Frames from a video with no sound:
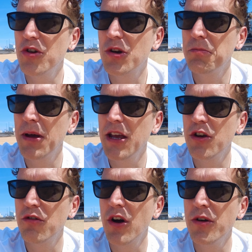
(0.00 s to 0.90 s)
You can make
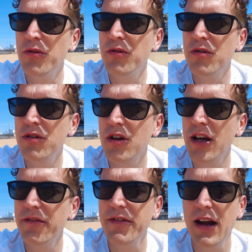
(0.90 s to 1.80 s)
your own
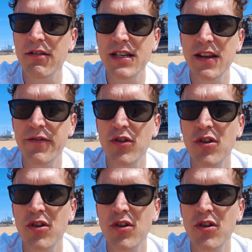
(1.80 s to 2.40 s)
kind of narrative or